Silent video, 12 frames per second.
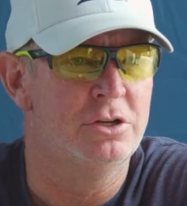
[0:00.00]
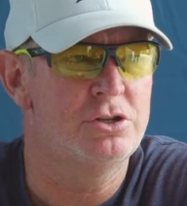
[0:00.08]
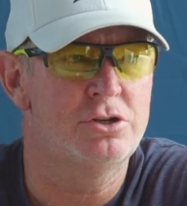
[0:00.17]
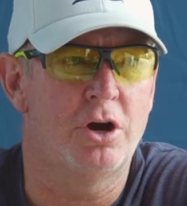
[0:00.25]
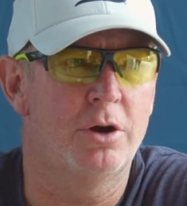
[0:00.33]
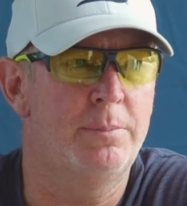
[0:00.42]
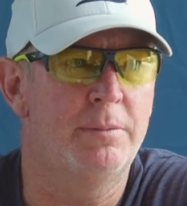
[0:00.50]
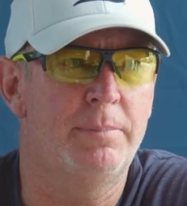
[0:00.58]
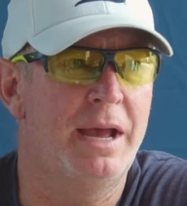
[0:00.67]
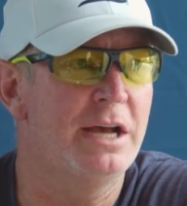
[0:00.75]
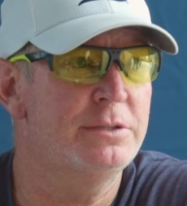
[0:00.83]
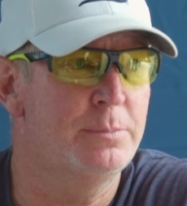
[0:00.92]
Sharp in
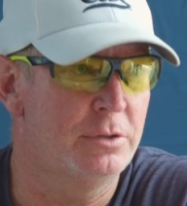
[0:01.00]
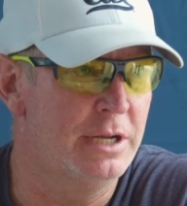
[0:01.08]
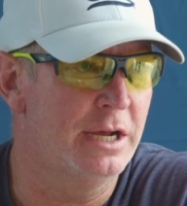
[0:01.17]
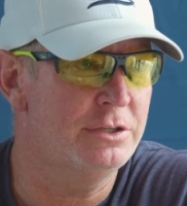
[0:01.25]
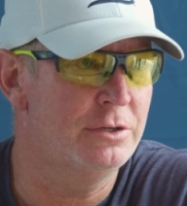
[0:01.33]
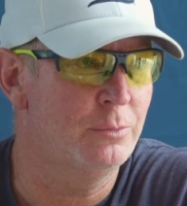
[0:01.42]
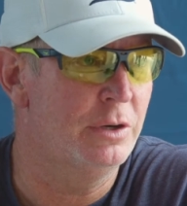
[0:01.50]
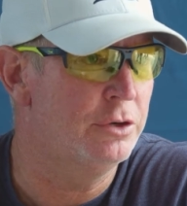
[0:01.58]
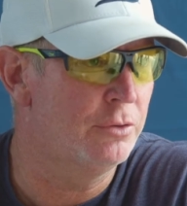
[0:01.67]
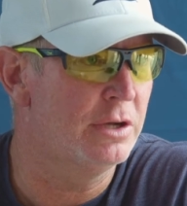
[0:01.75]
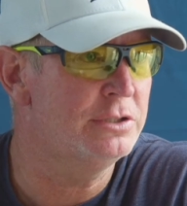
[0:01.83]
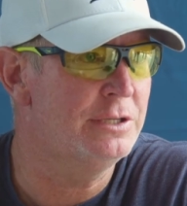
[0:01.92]
pass protection. We
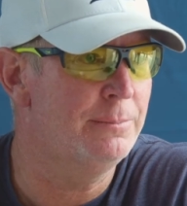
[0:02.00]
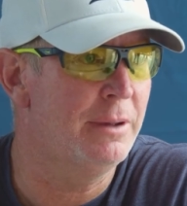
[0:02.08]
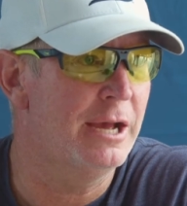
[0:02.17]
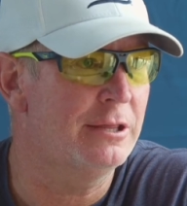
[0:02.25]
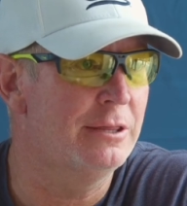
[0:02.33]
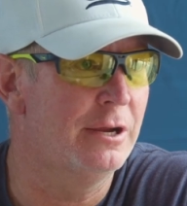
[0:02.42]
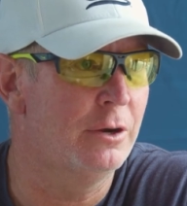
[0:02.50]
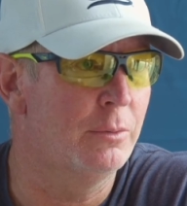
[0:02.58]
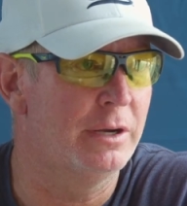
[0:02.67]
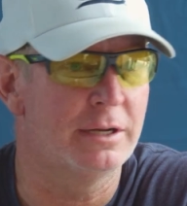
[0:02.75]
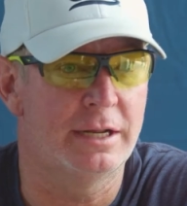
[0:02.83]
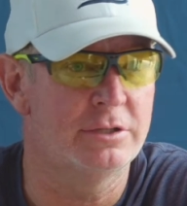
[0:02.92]
trust him back there
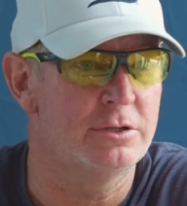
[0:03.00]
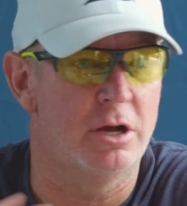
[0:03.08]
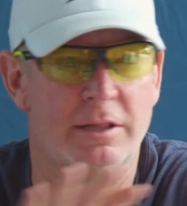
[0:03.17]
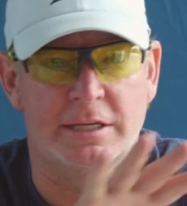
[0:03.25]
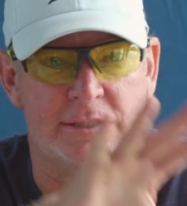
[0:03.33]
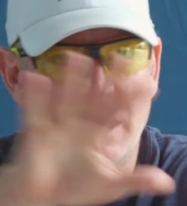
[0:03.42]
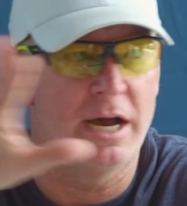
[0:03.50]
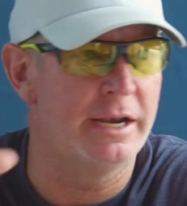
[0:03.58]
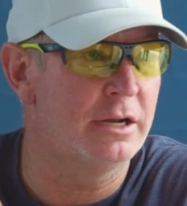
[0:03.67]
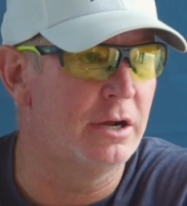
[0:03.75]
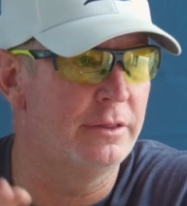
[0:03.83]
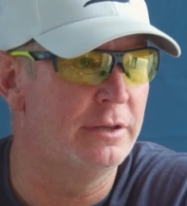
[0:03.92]
when it gets all
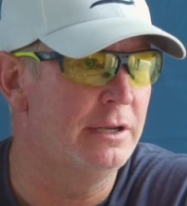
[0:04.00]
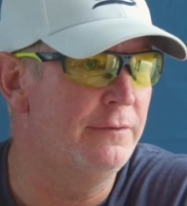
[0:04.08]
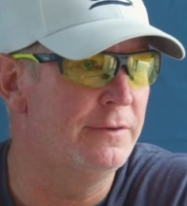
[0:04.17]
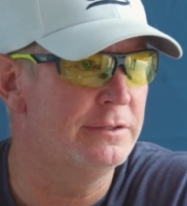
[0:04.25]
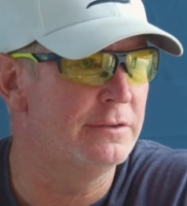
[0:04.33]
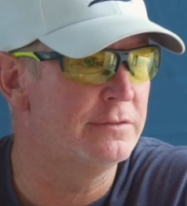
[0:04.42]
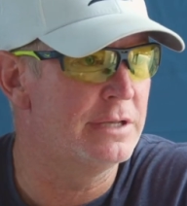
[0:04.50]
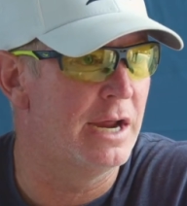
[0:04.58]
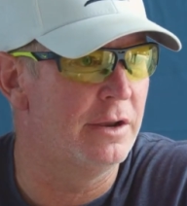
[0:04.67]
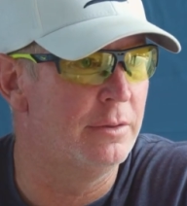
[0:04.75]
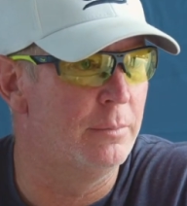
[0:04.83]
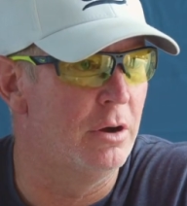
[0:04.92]
exotic on the defensive
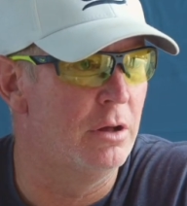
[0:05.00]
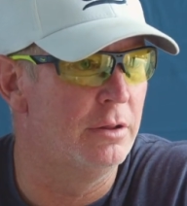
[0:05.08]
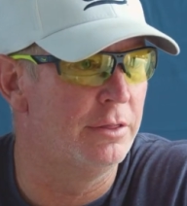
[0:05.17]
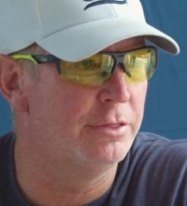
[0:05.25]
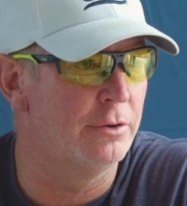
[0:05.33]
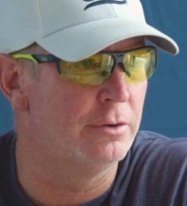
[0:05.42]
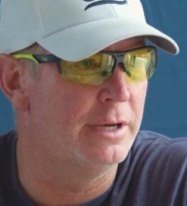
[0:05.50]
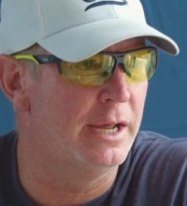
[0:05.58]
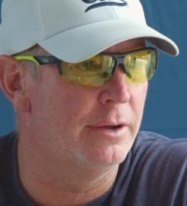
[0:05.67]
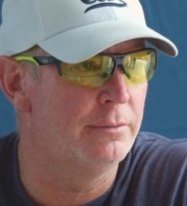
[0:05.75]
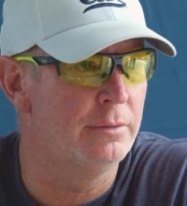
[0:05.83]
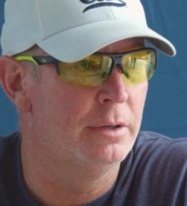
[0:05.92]
side of the ball on third
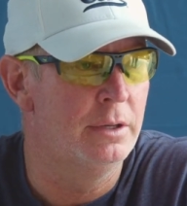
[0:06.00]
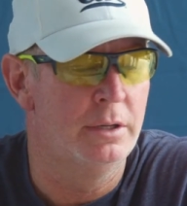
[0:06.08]
down.